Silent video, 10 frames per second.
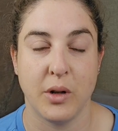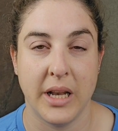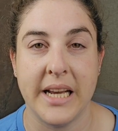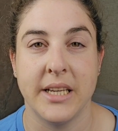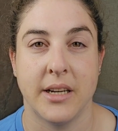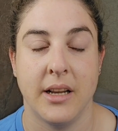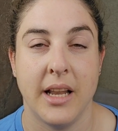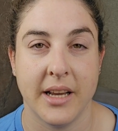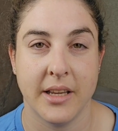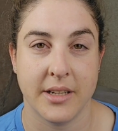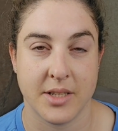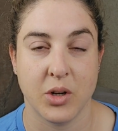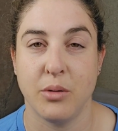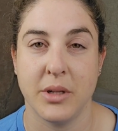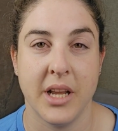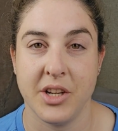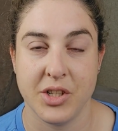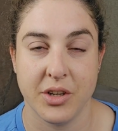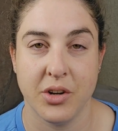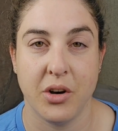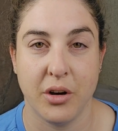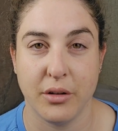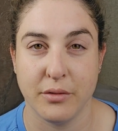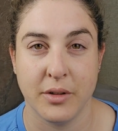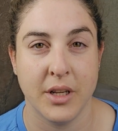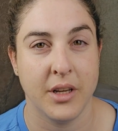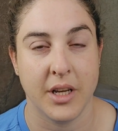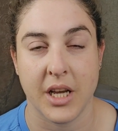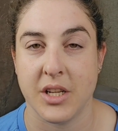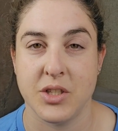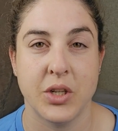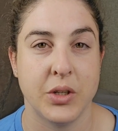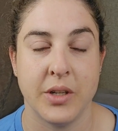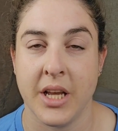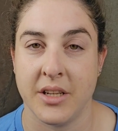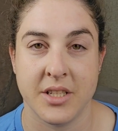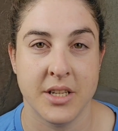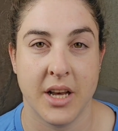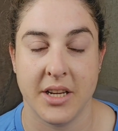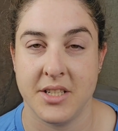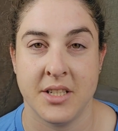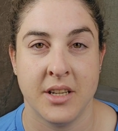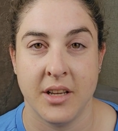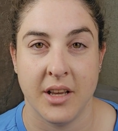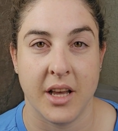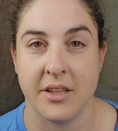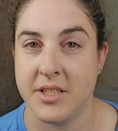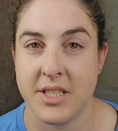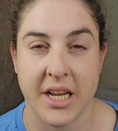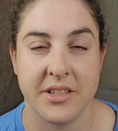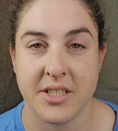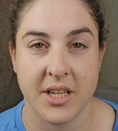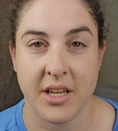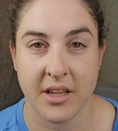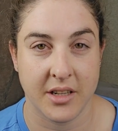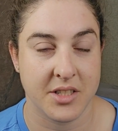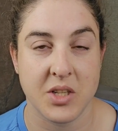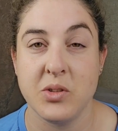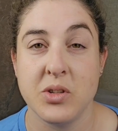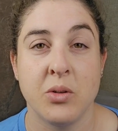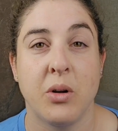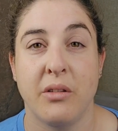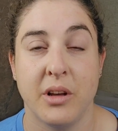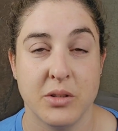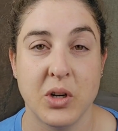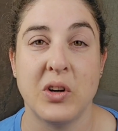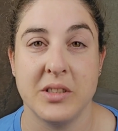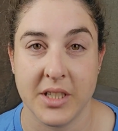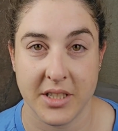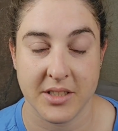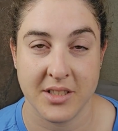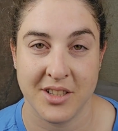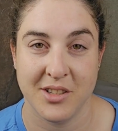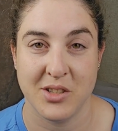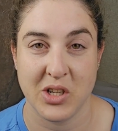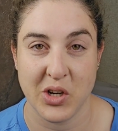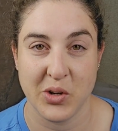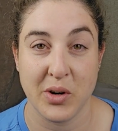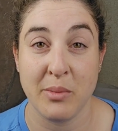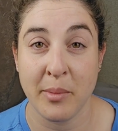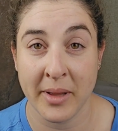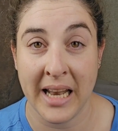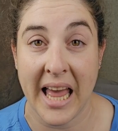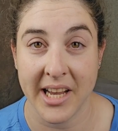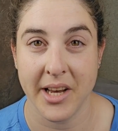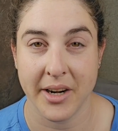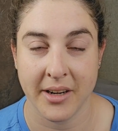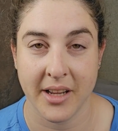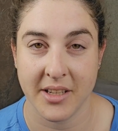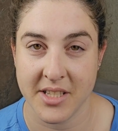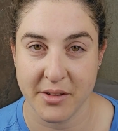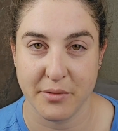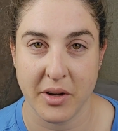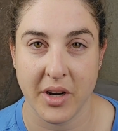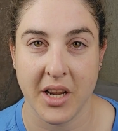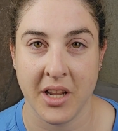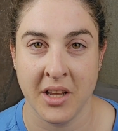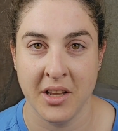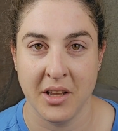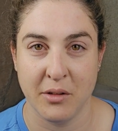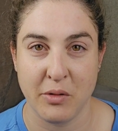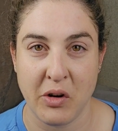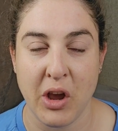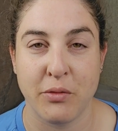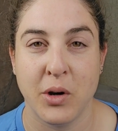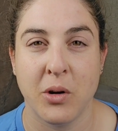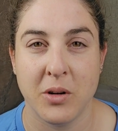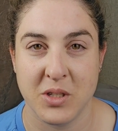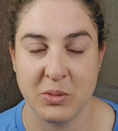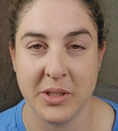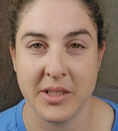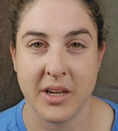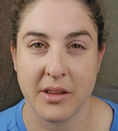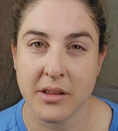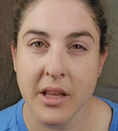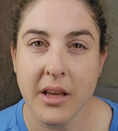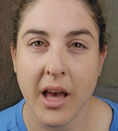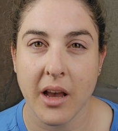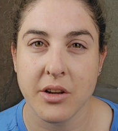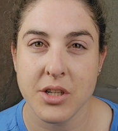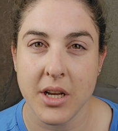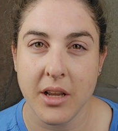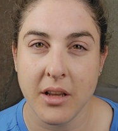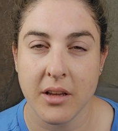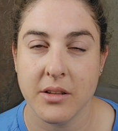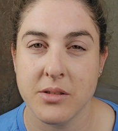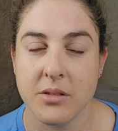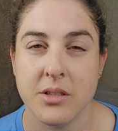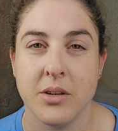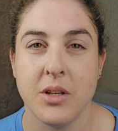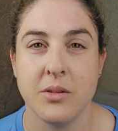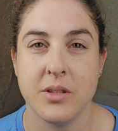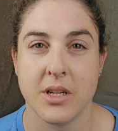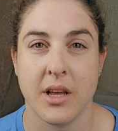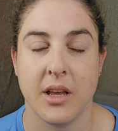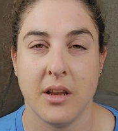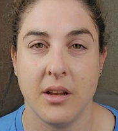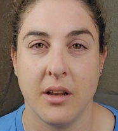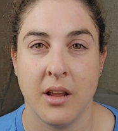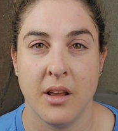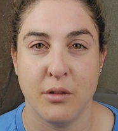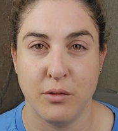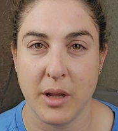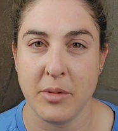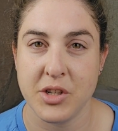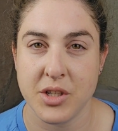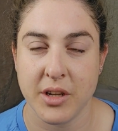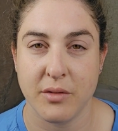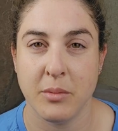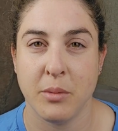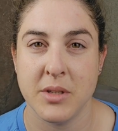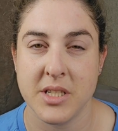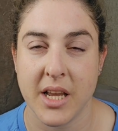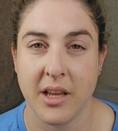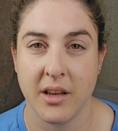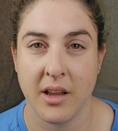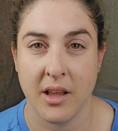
lekker. Lekker is a combination of it's good, it's nice, it's tasty, and it's used in all of those contexts. So remember lekker, it's a very, very Afrikaans word. I think actually it's also used in Flemish, if I'm not mistaken.